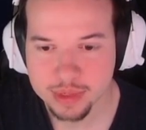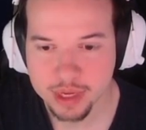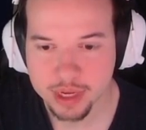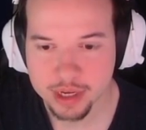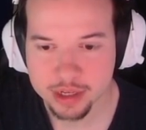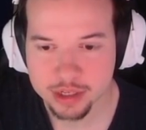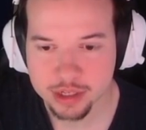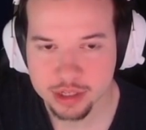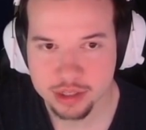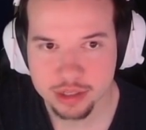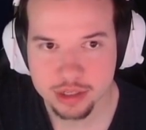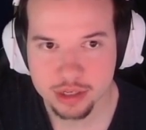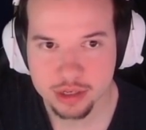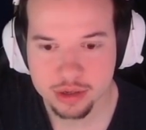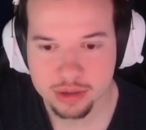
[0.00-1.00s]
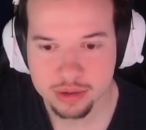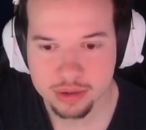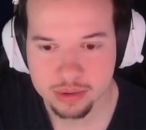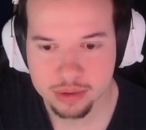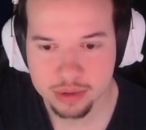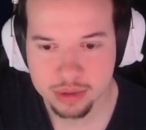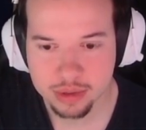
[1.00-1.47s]
Yeah,
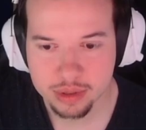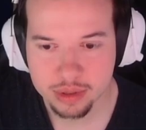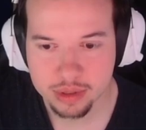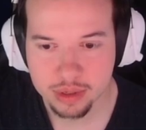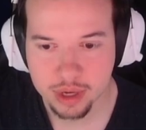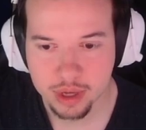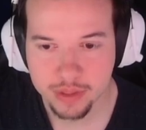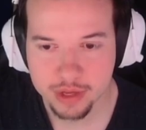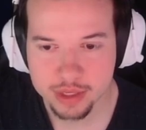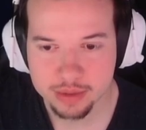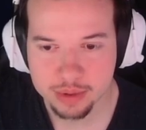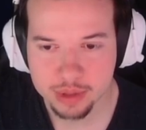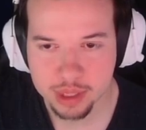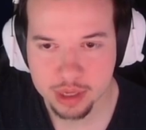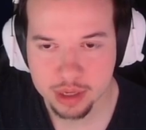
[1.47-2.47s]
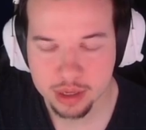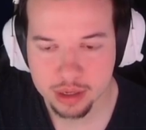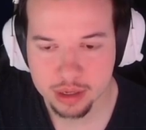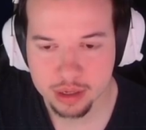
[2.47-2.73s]
Jinzo. I think it's what they.